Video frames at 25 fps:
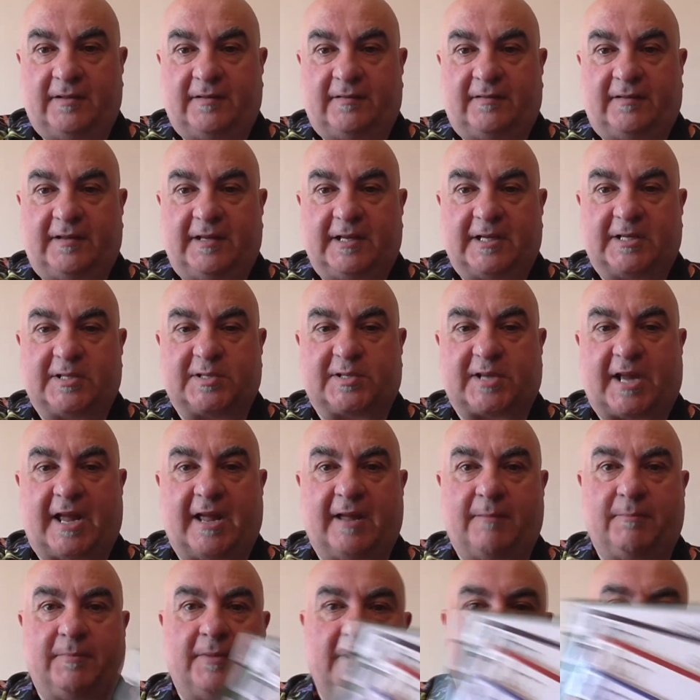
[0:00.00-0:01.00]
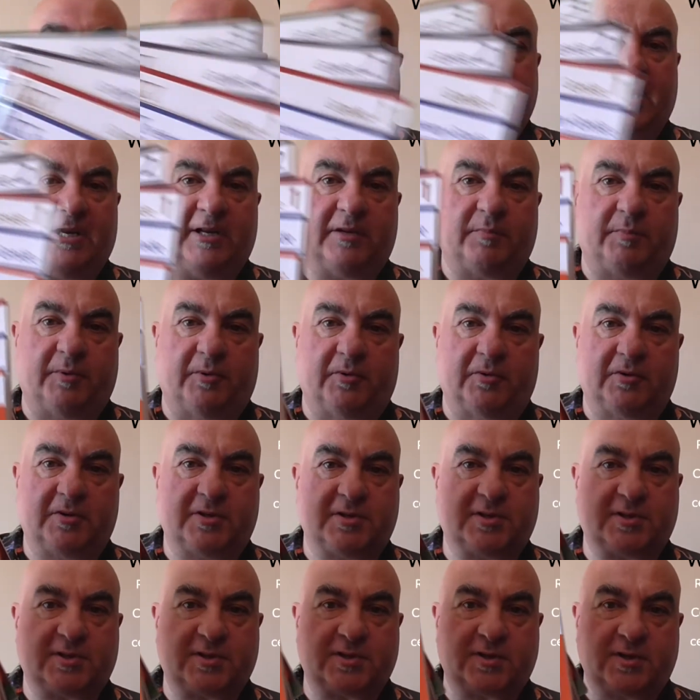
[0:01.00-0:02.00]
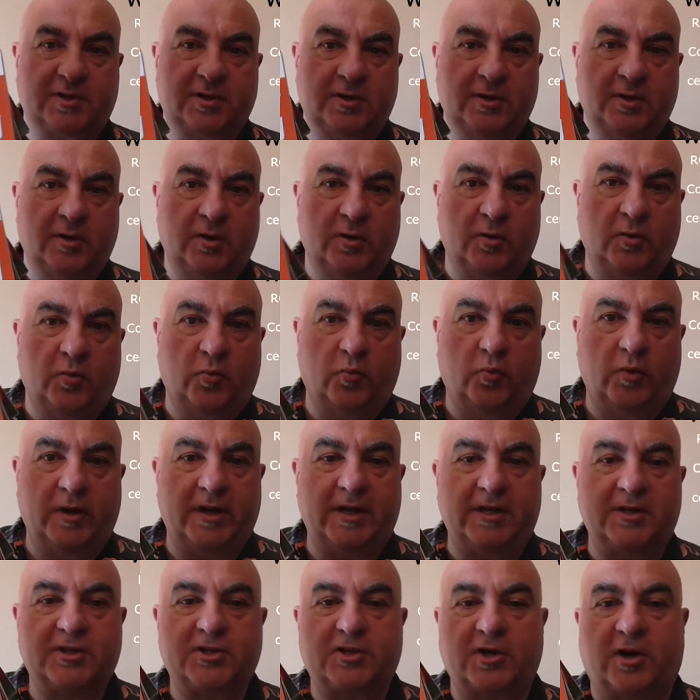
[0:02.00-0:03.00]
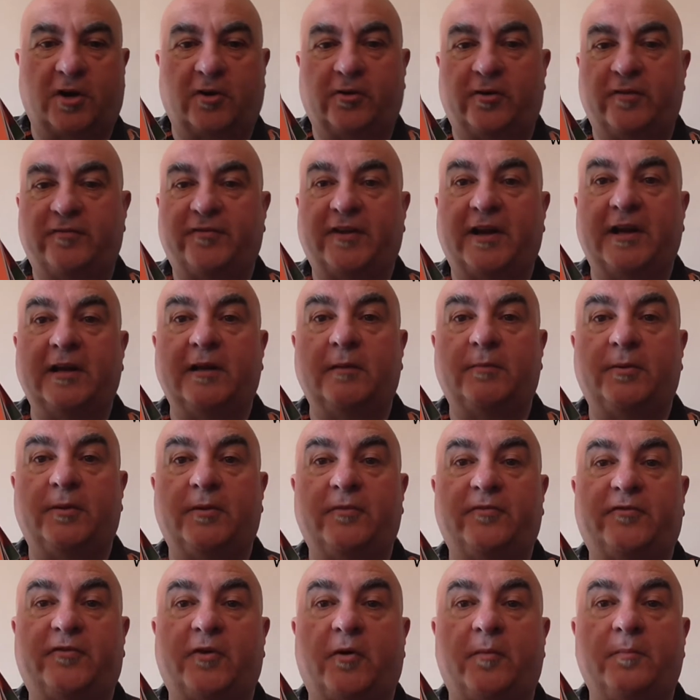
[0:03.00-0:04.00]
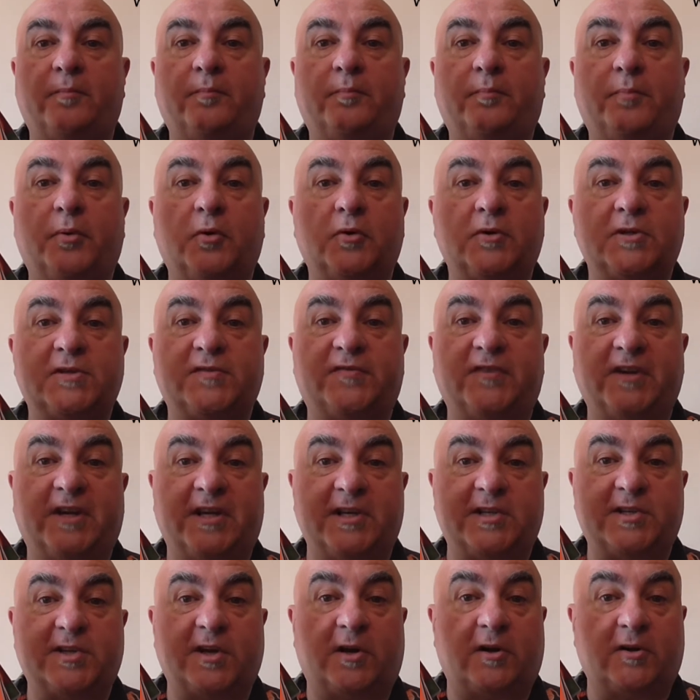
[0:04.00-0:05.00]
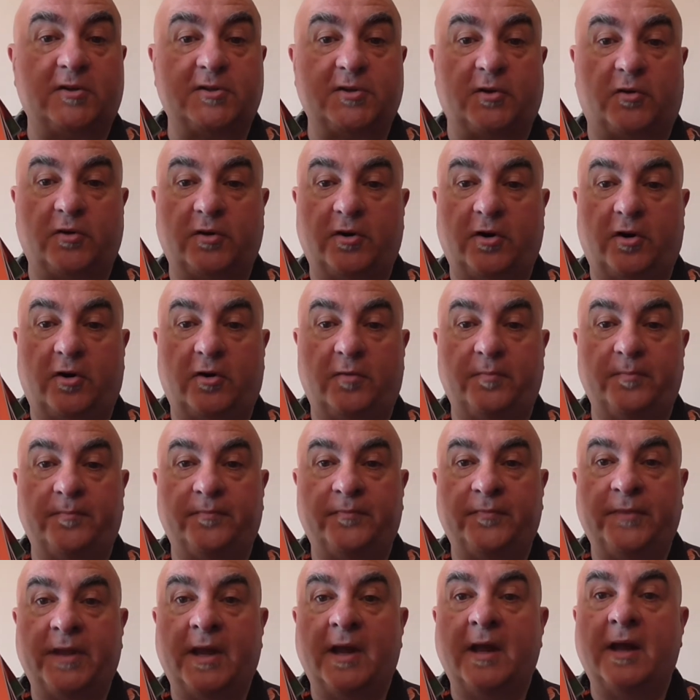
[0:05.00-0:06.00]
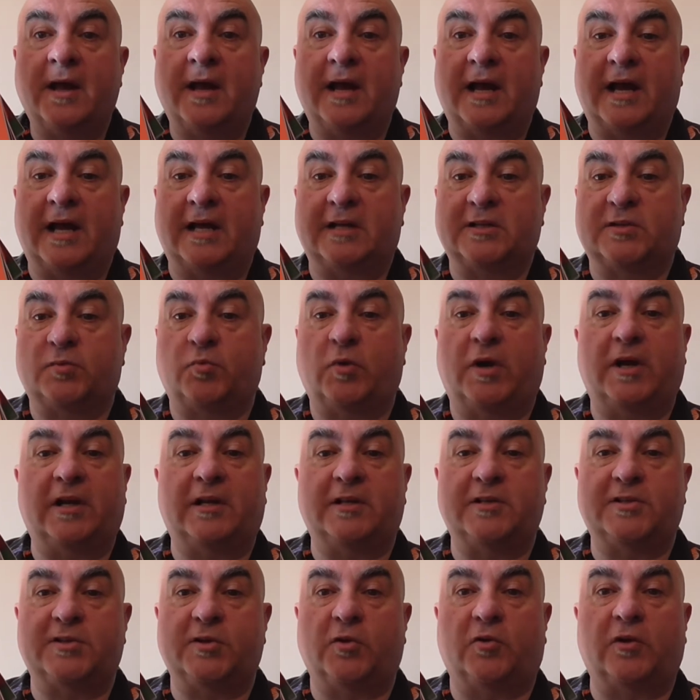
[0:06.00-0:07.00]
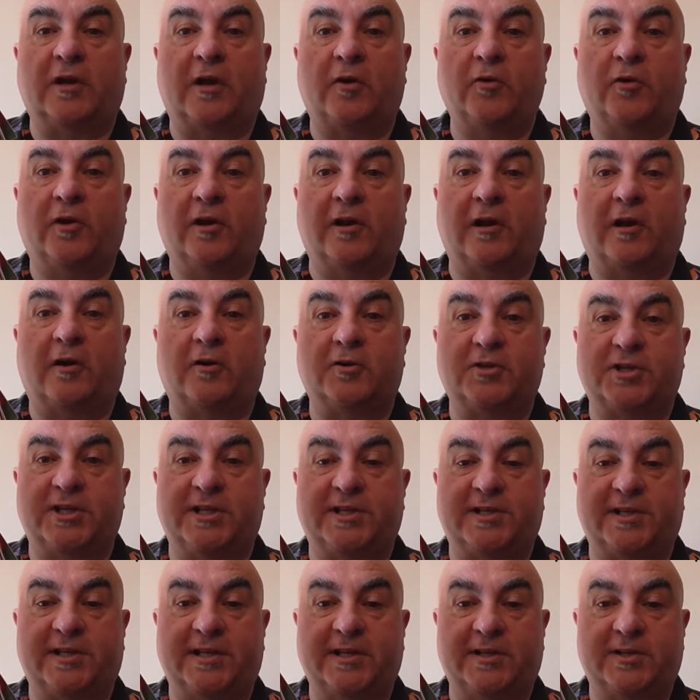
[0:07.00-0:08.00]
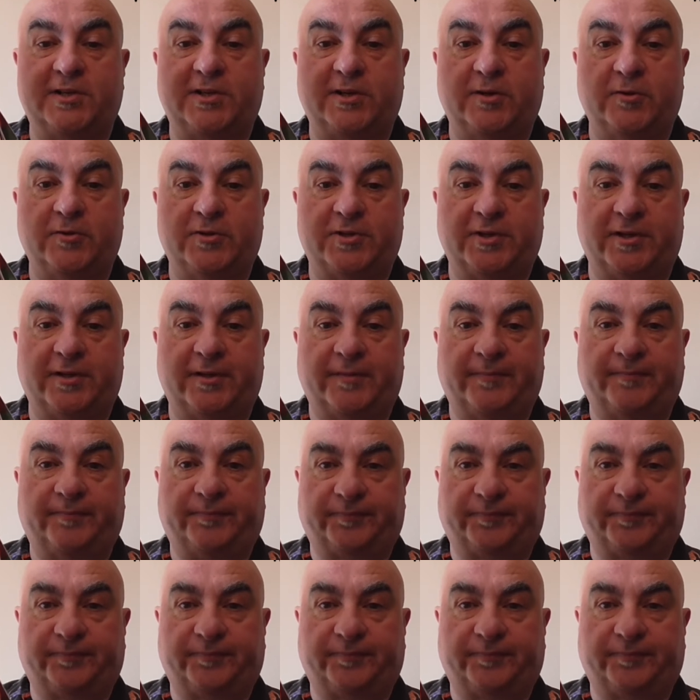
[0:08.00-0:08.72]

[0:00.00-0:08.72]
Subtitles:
the exam handbooks, which are available from booksforguitar.com as well as your local RGT tutor.